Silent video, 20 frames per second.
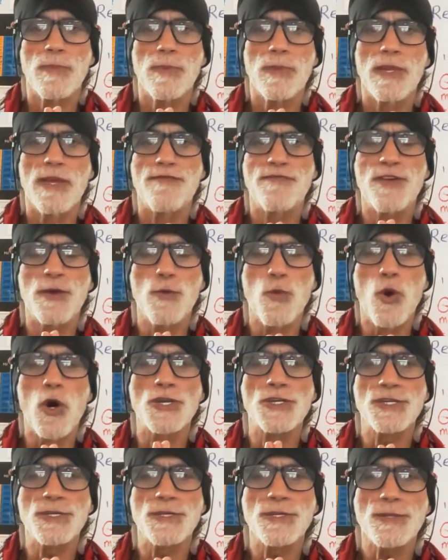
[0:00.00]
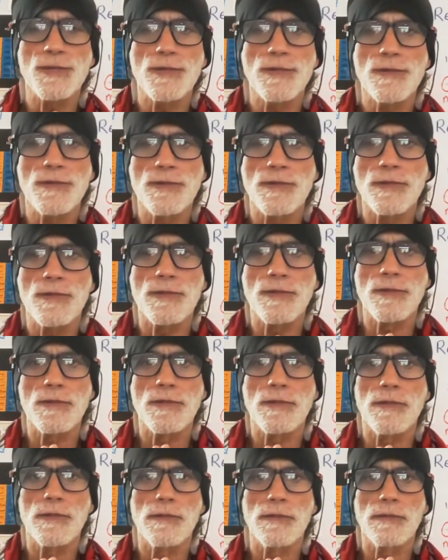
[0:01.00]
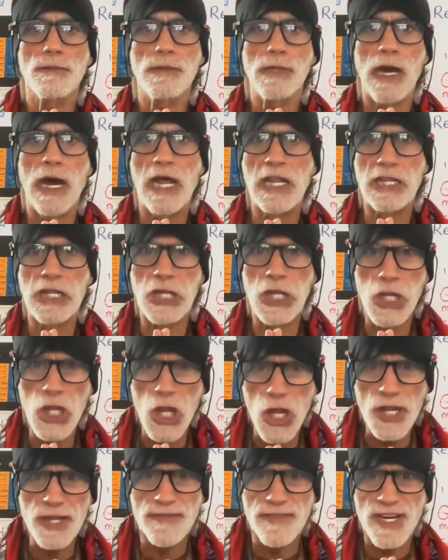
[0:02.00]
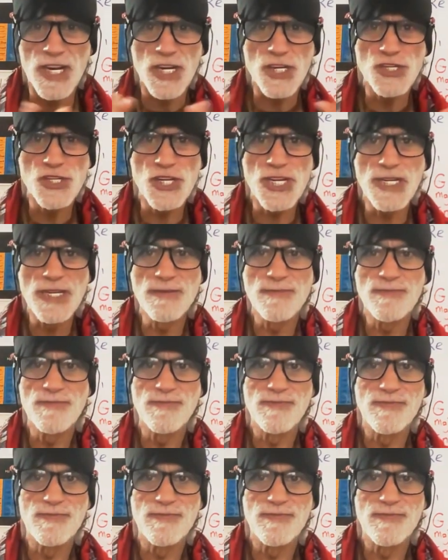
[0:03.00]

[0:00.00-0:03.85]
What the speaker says: If you want a lot of energy,